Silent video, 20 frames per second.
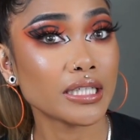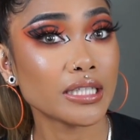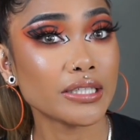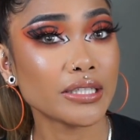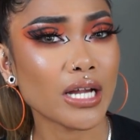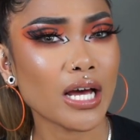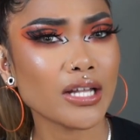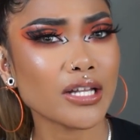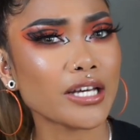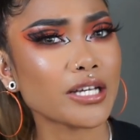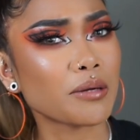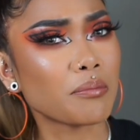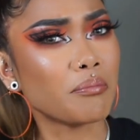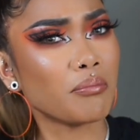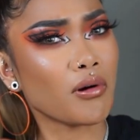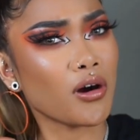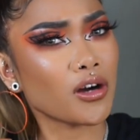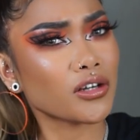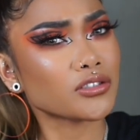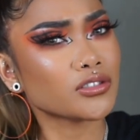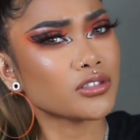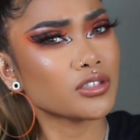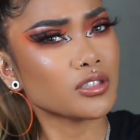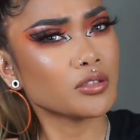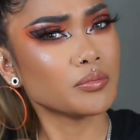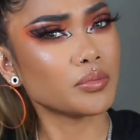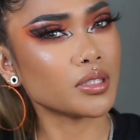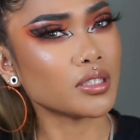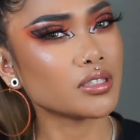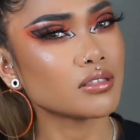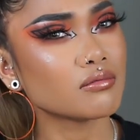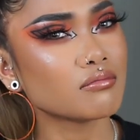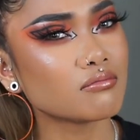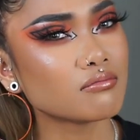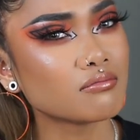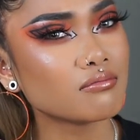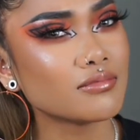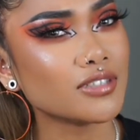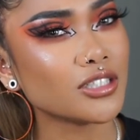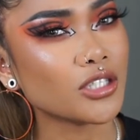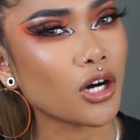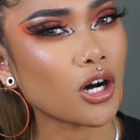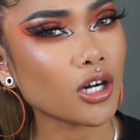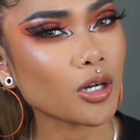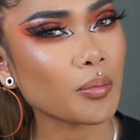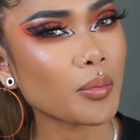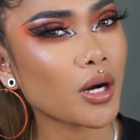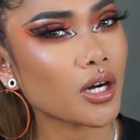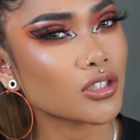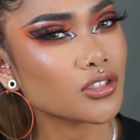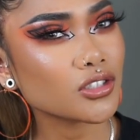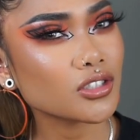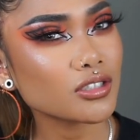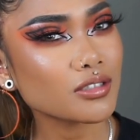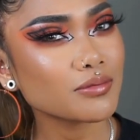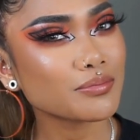Not like boxer, but the dog Boxer.